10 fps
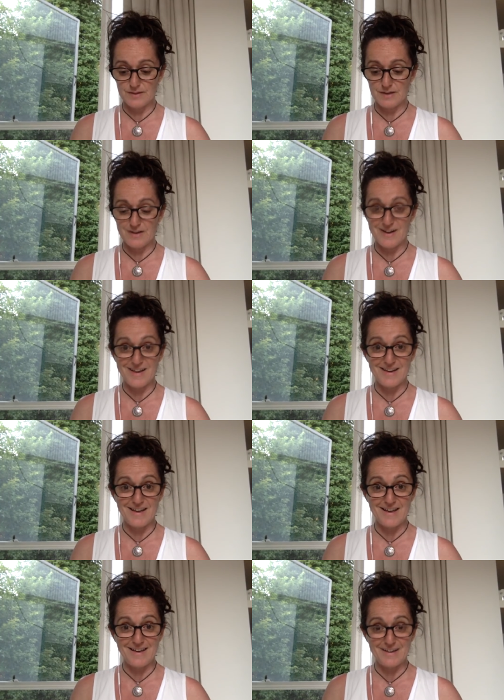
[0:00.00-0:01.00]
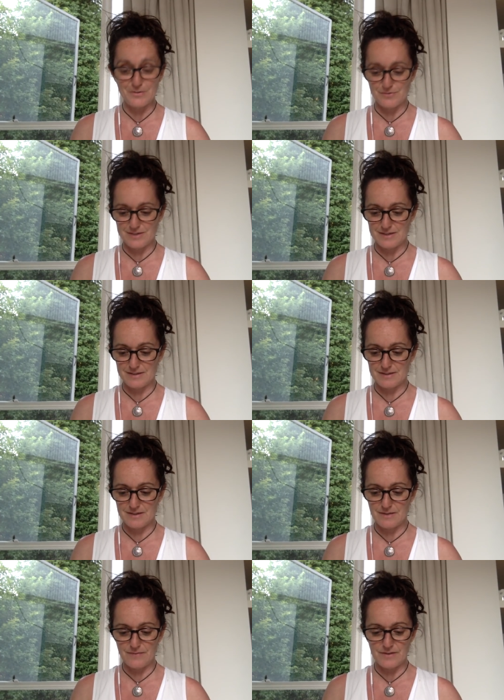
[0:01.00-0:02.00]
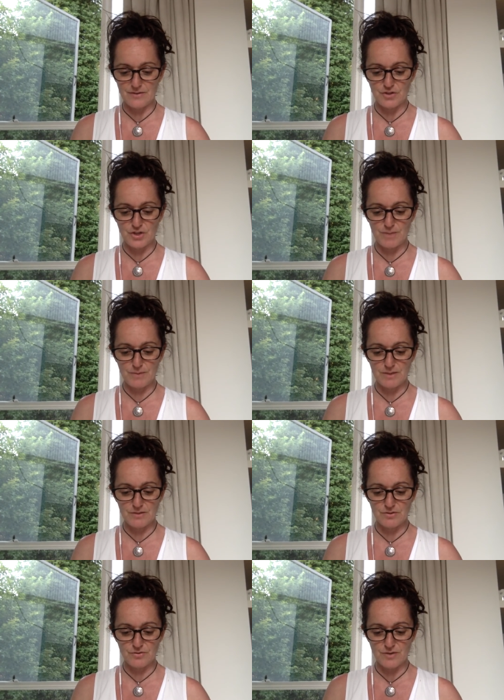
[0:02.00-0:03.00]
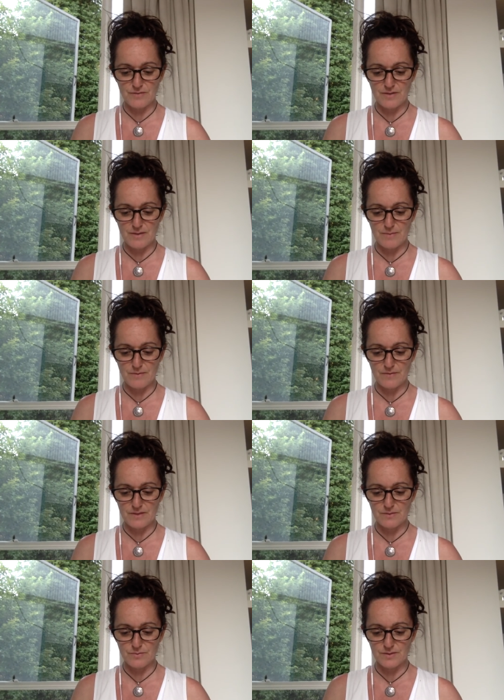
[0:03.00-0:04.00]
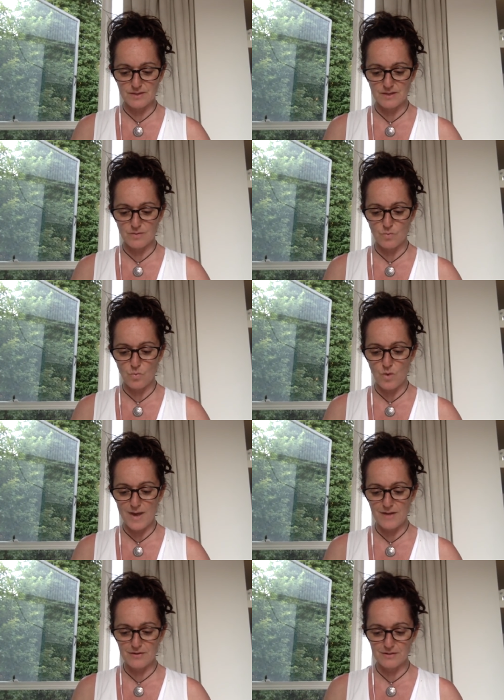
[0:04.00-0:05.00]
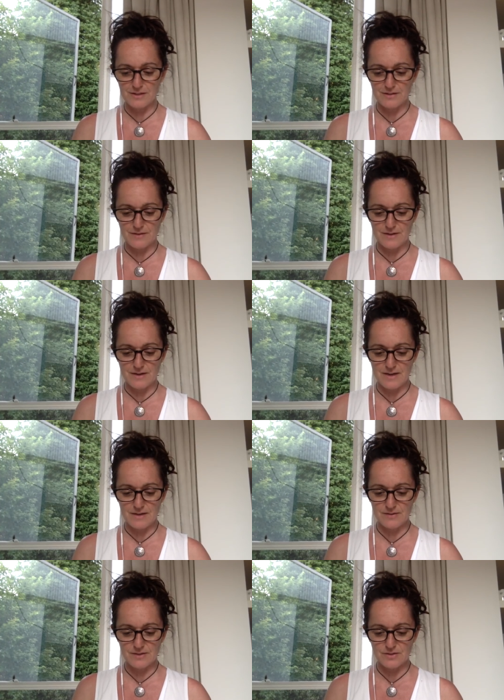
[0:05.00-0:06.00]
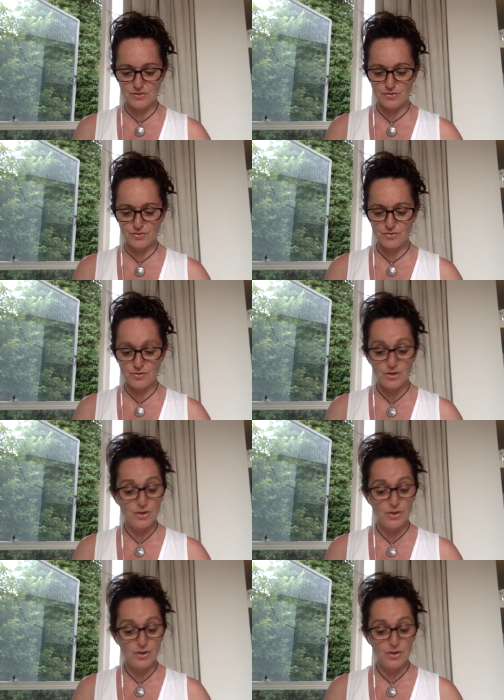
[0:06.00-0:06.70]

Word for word: there an address. I found a cheap ticket to travel, and my visa was sent way earlier than announced. It's true.